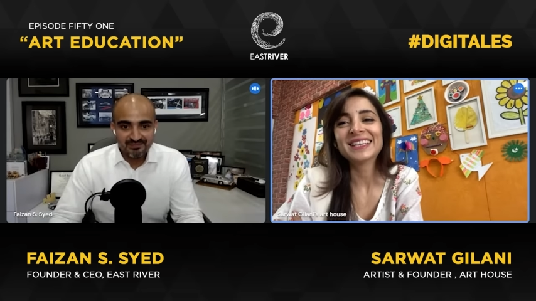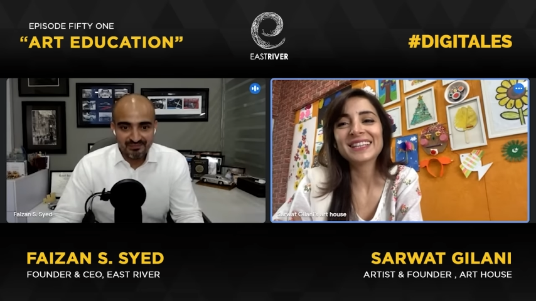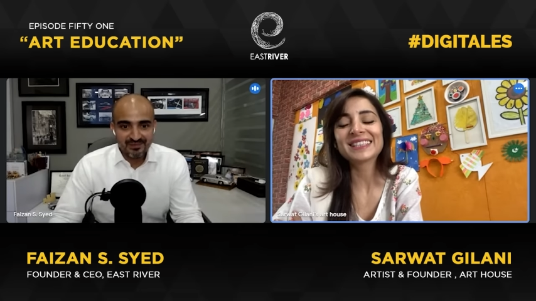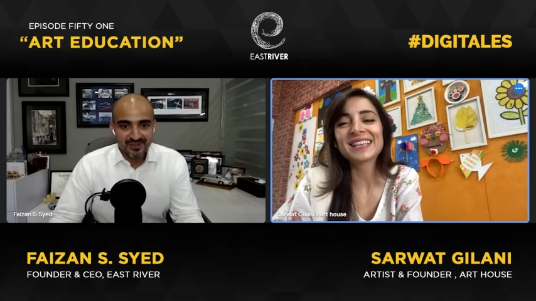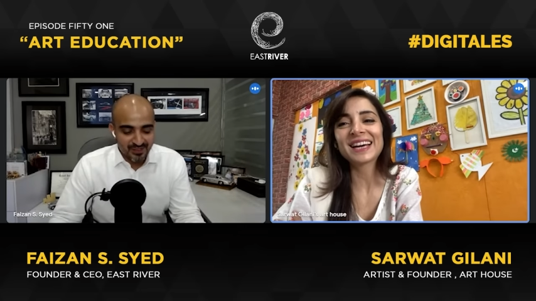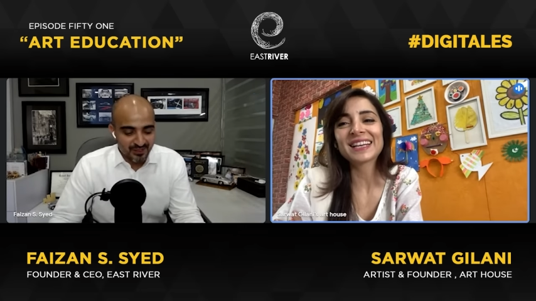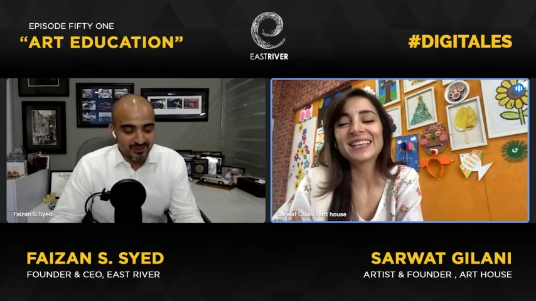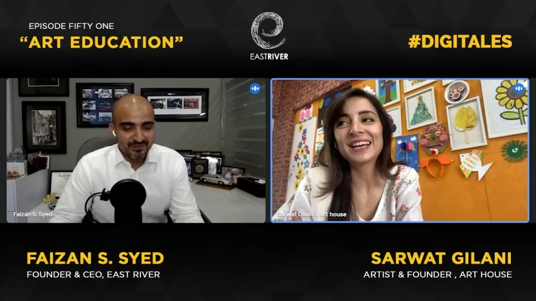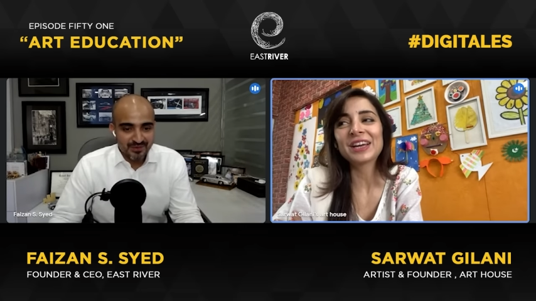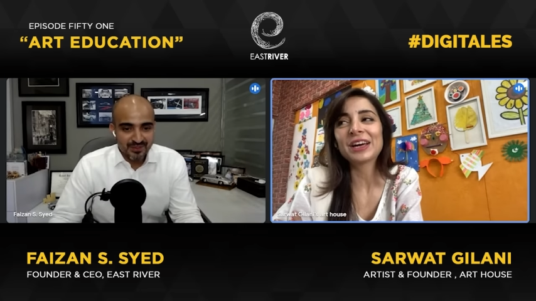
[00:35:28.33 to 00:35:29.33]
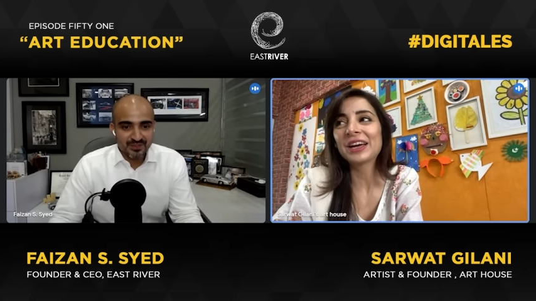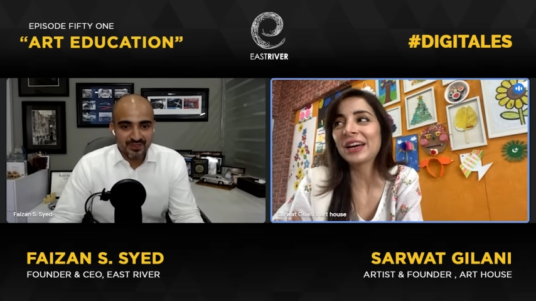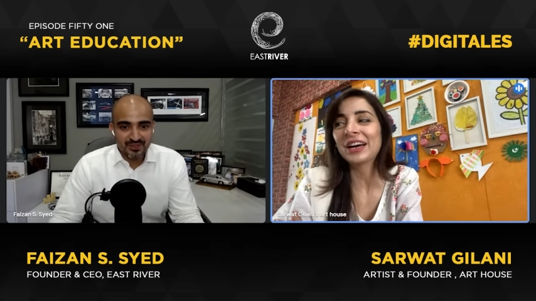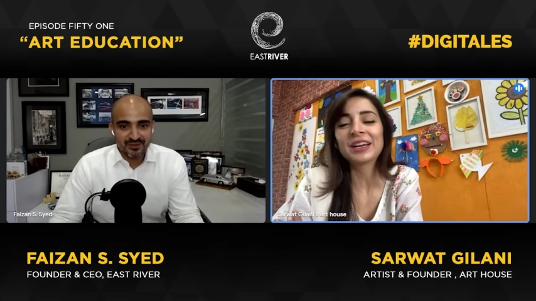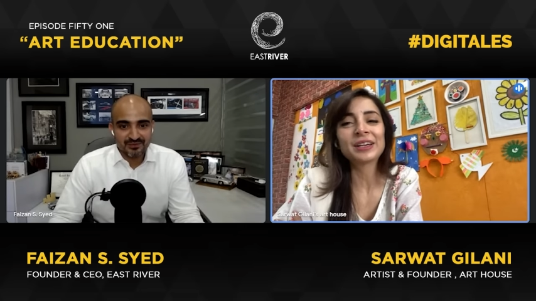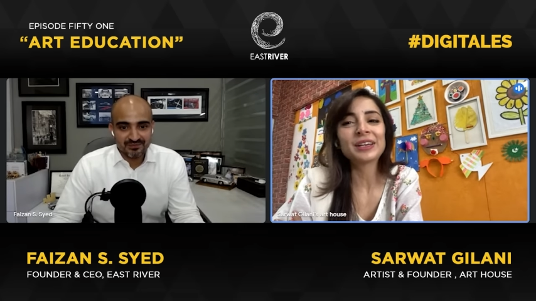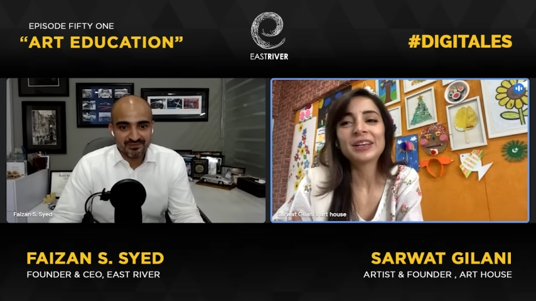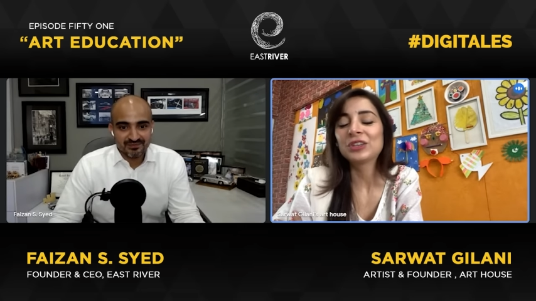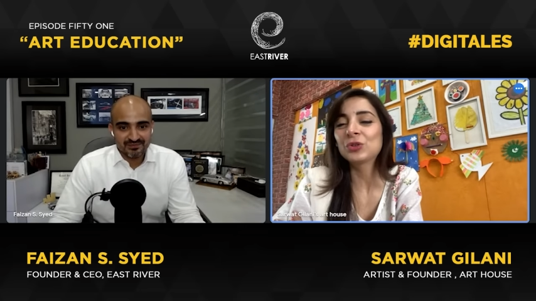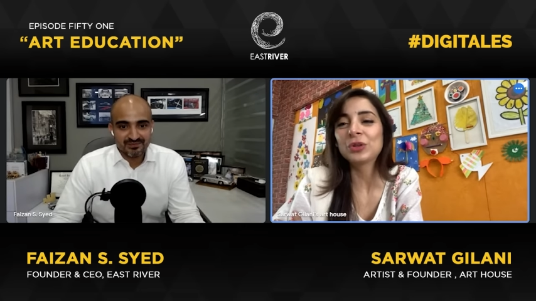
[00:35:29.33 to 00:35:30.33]
Speaker 1: You know? Exactly. So, I, I, I
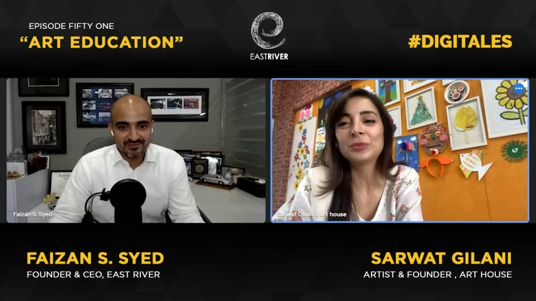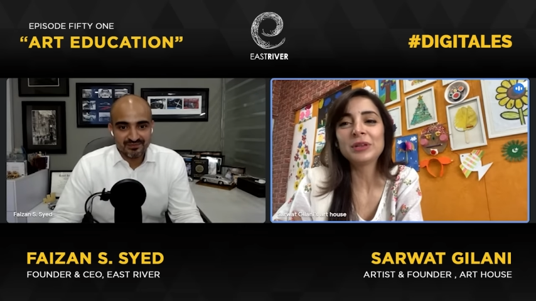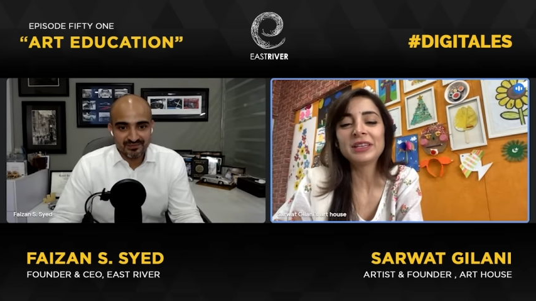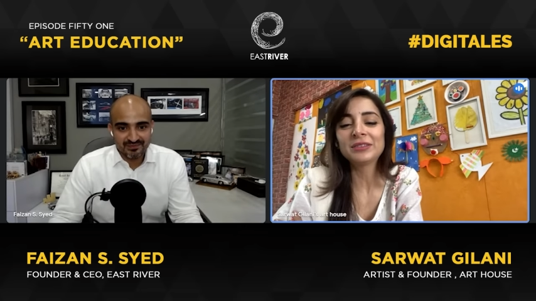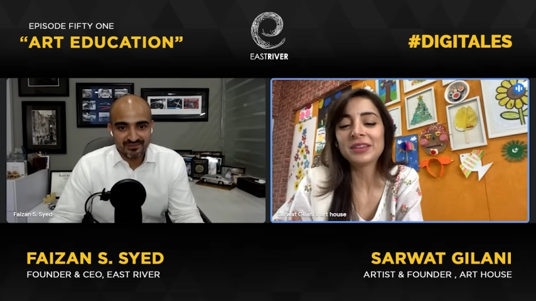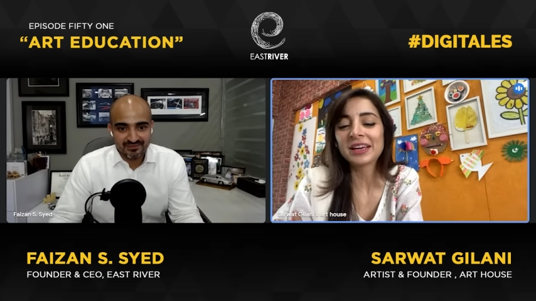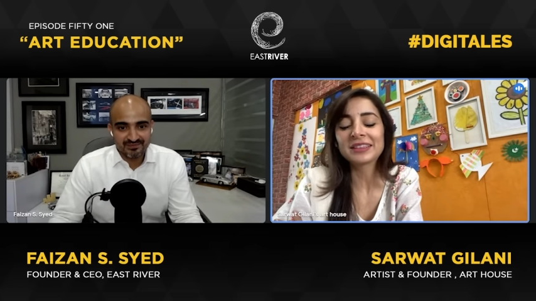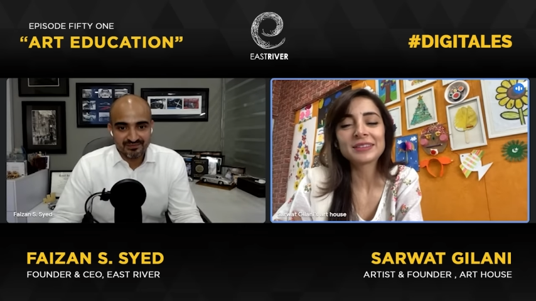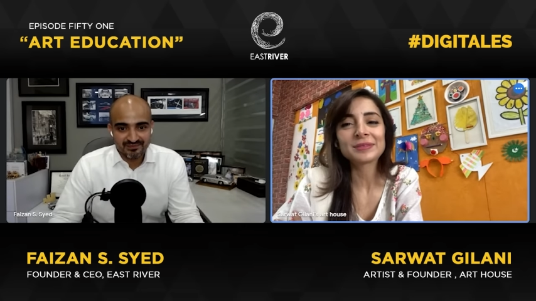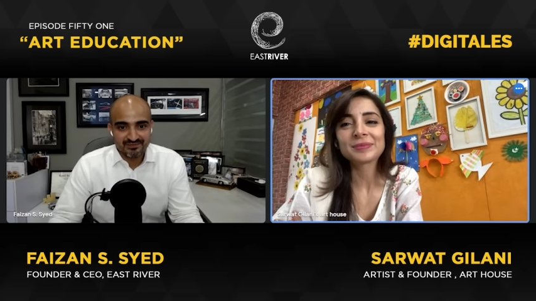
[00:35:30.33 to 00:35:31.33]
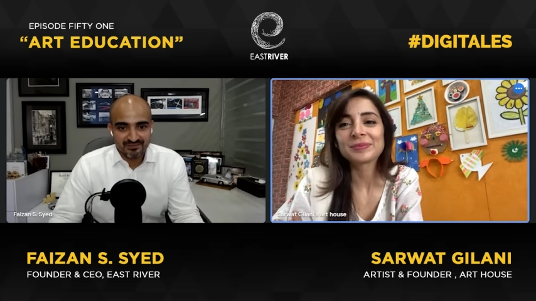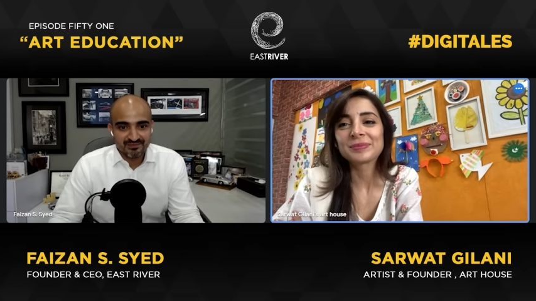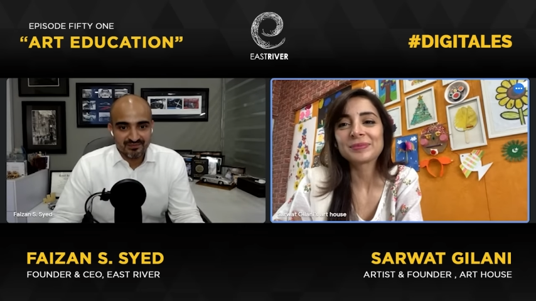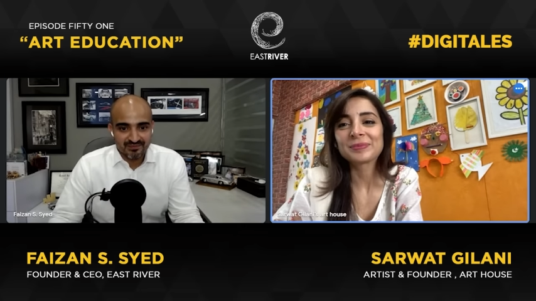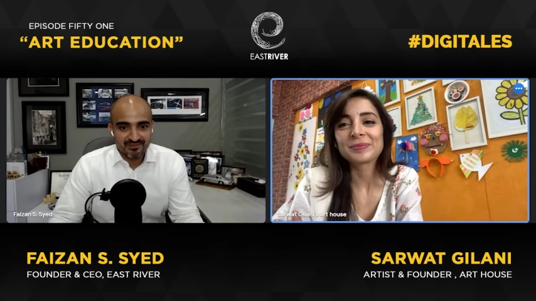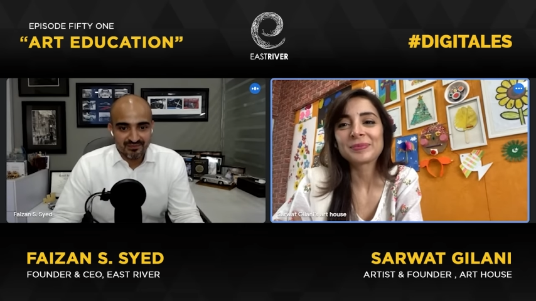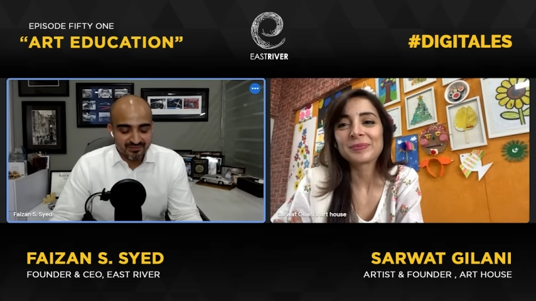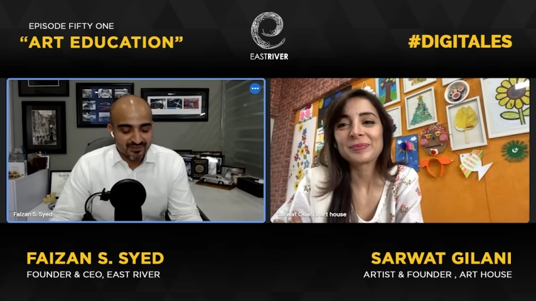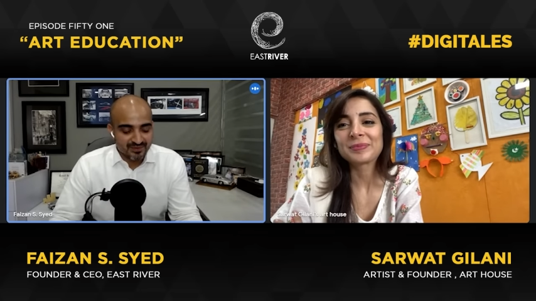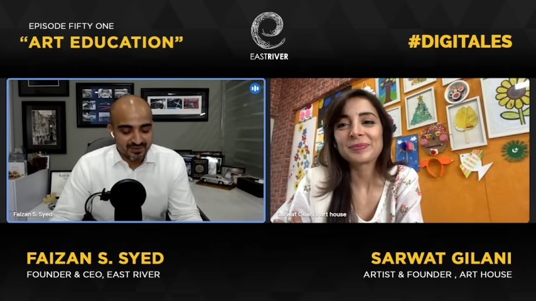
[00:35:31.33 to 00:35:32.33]
truly believe that.
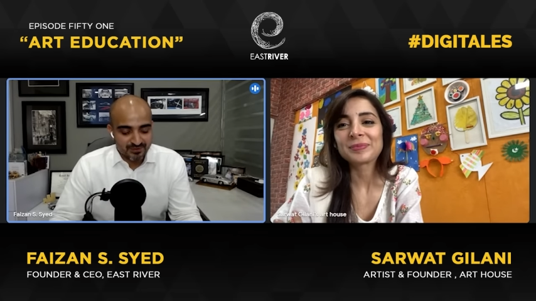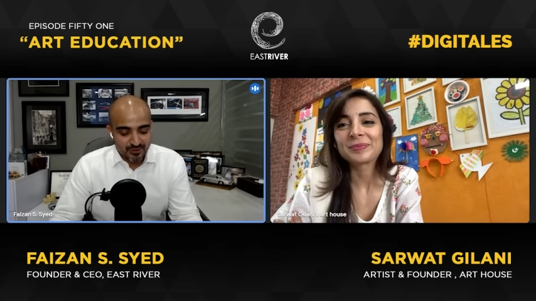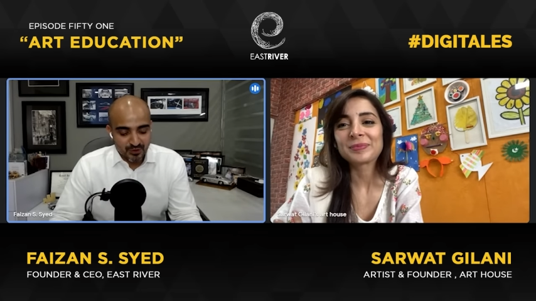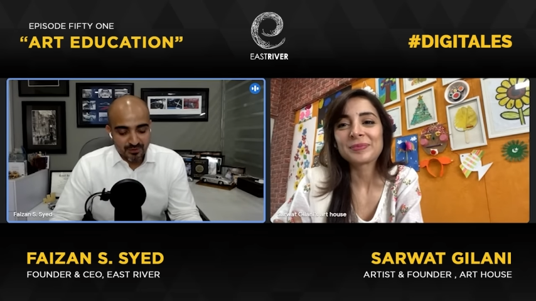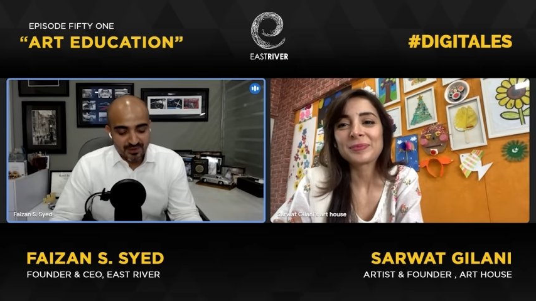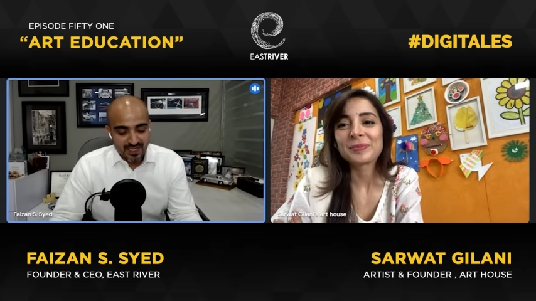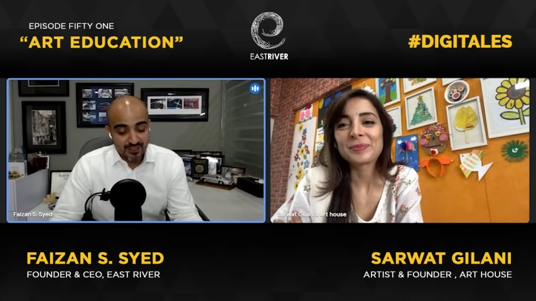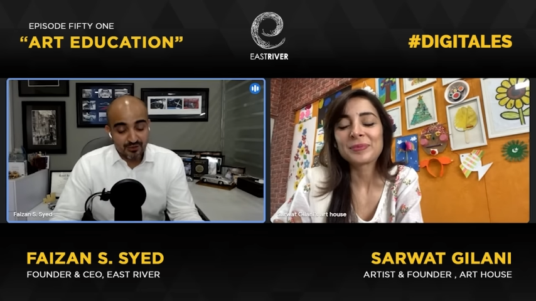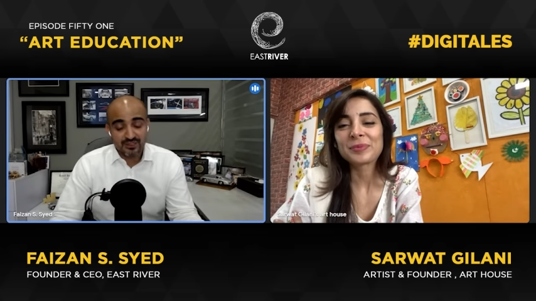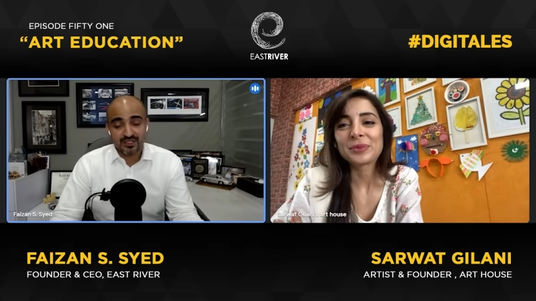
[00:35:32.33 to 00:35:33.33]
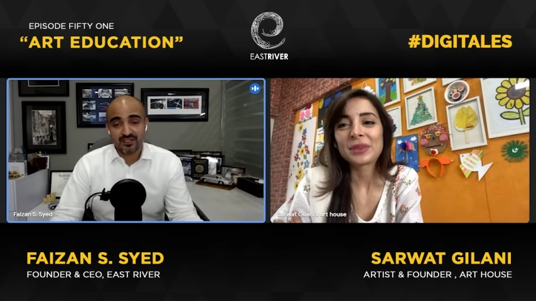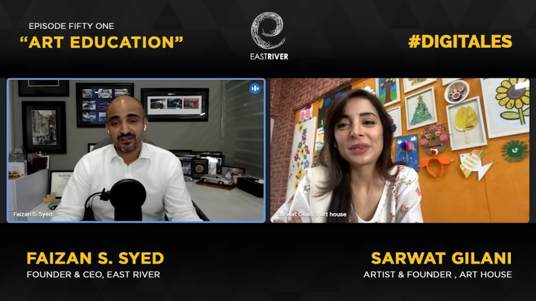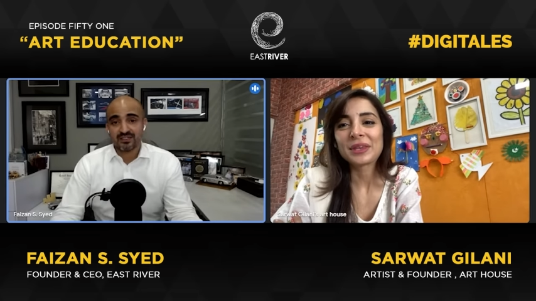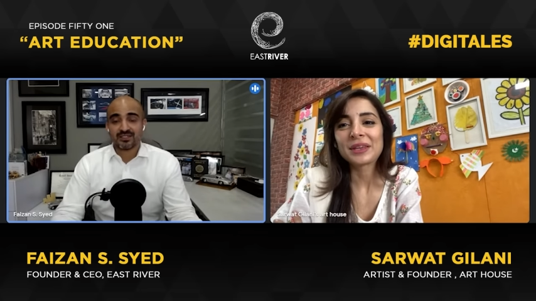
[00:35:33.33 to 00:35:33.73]
Speaker 2: So thank you, Sarwat. This was